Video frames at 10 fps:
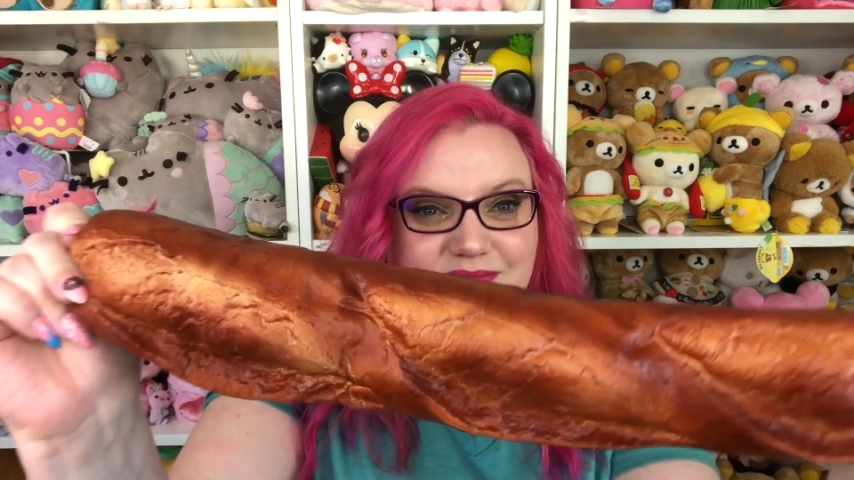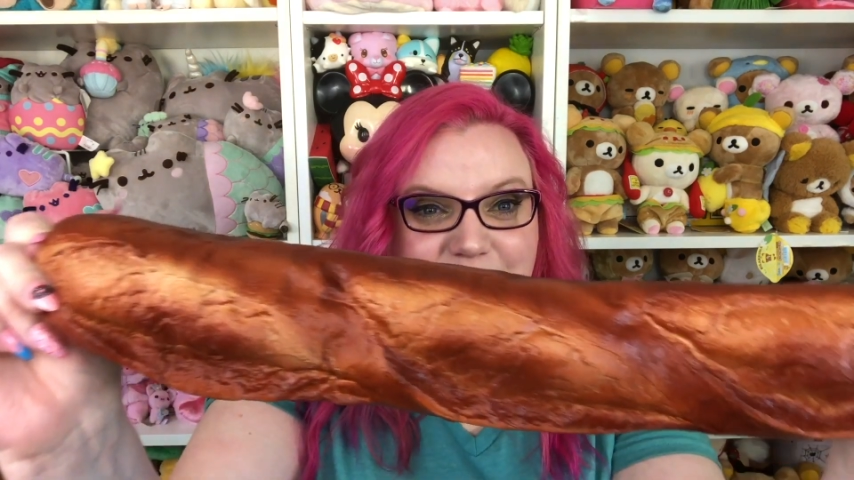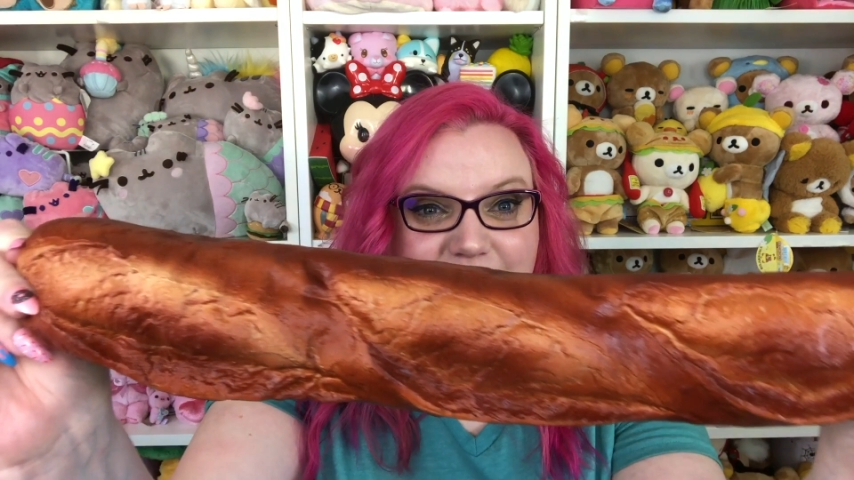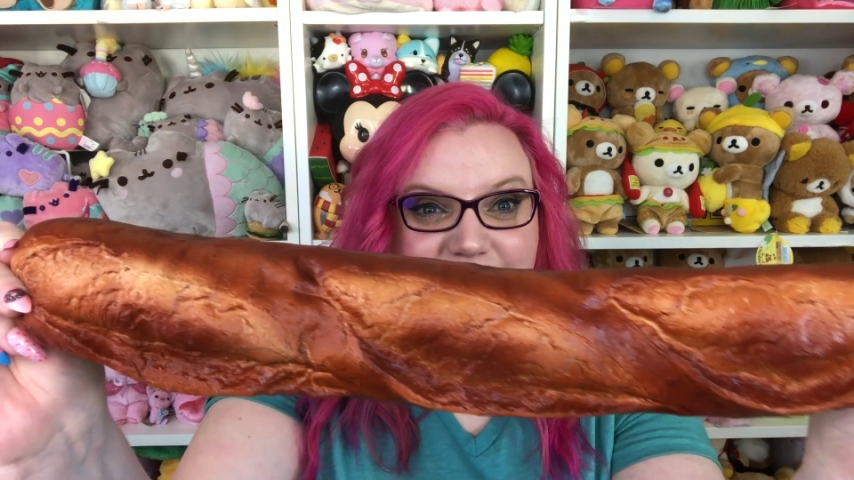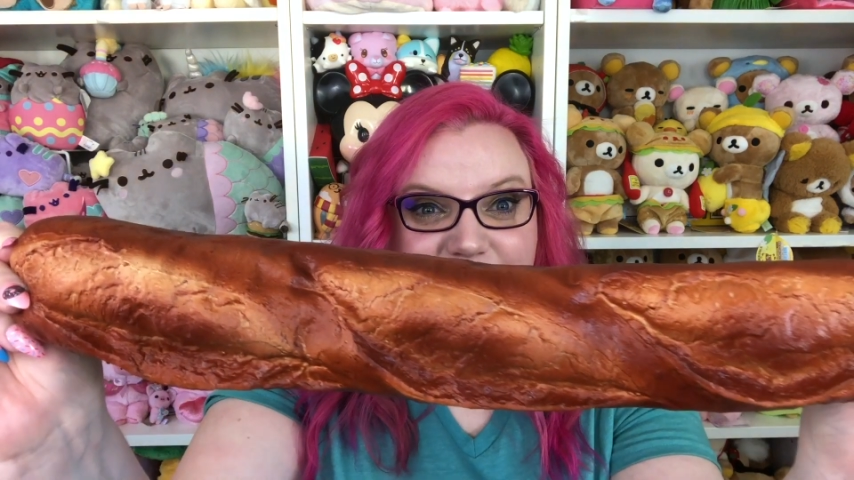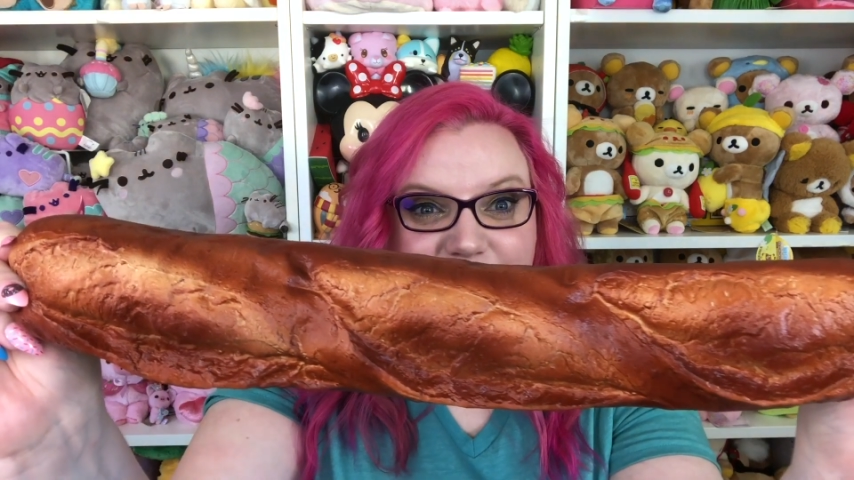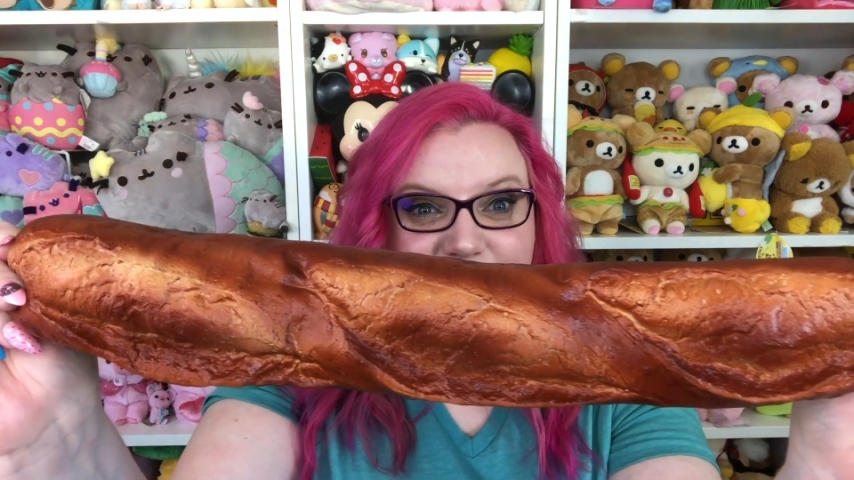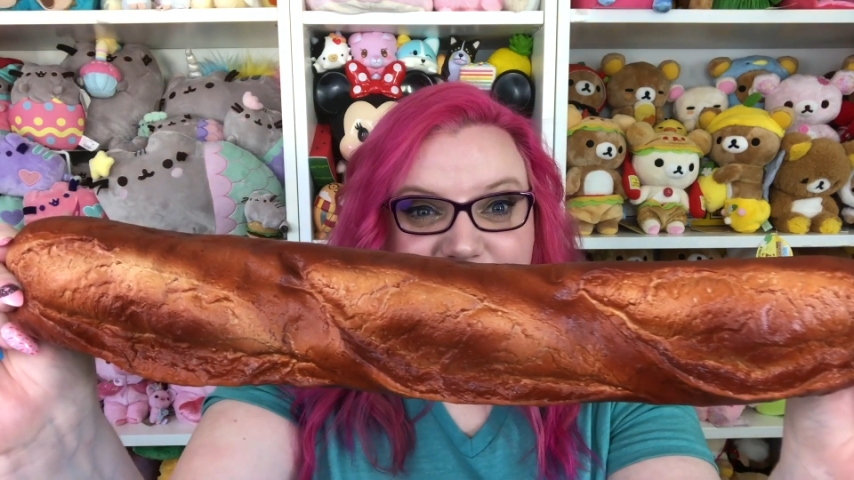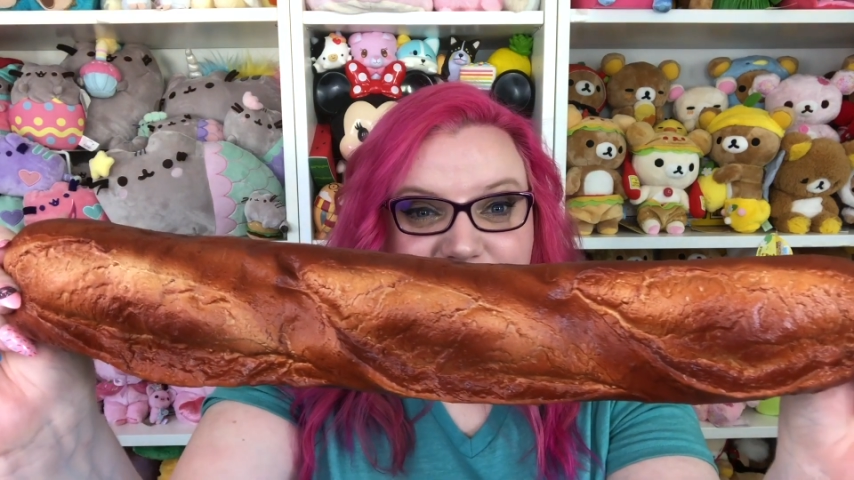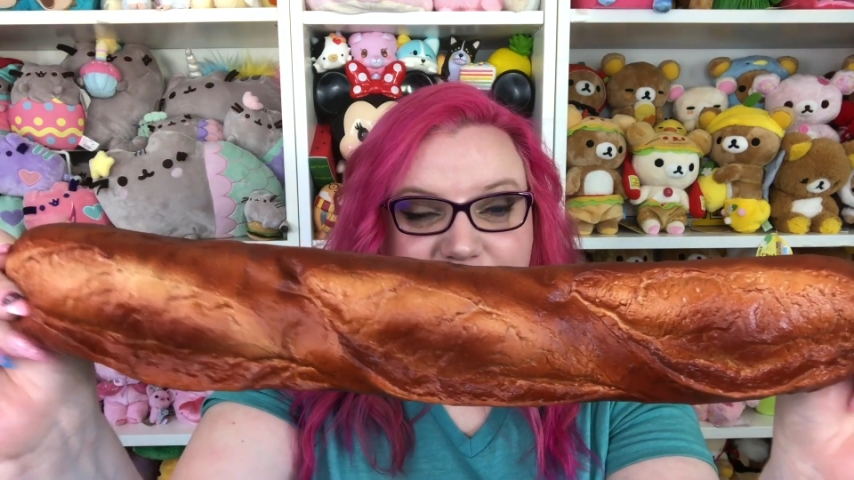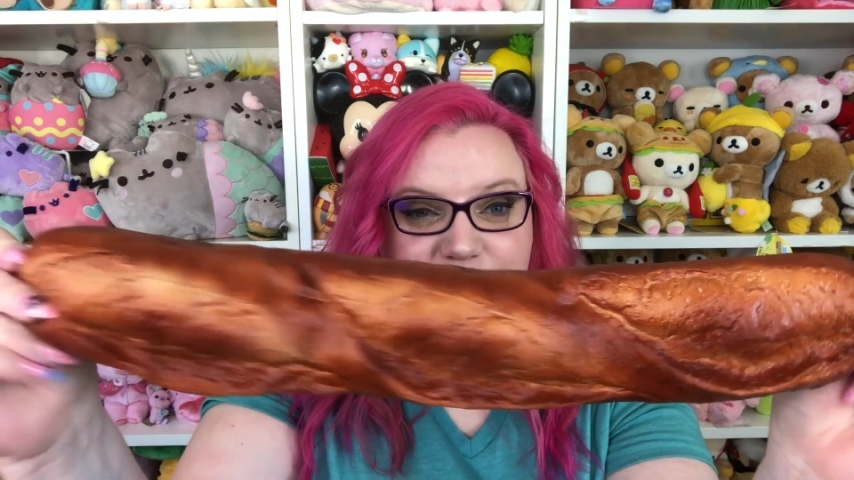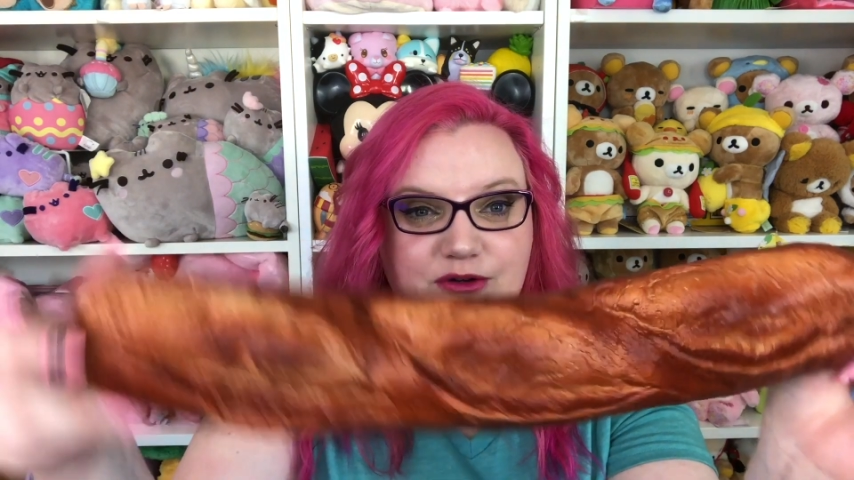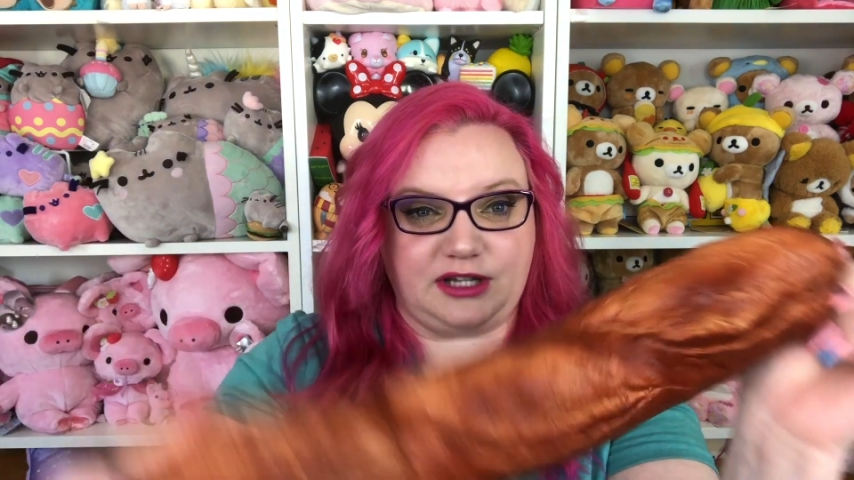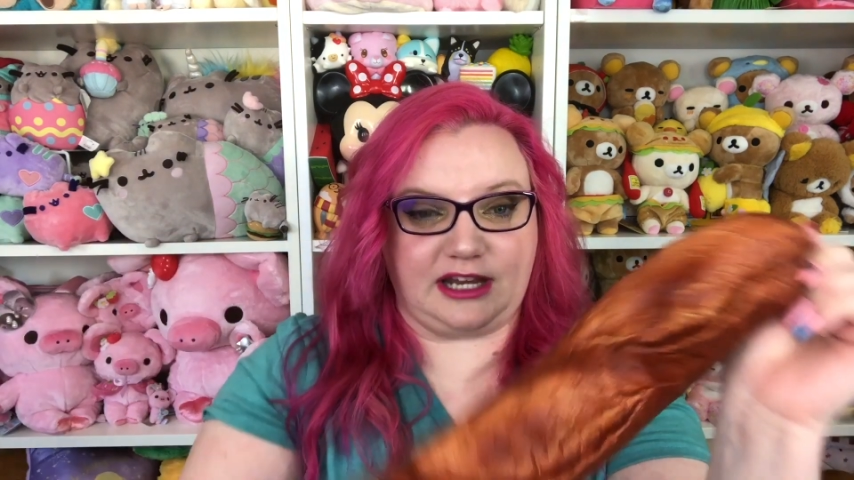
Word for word: but this is huge,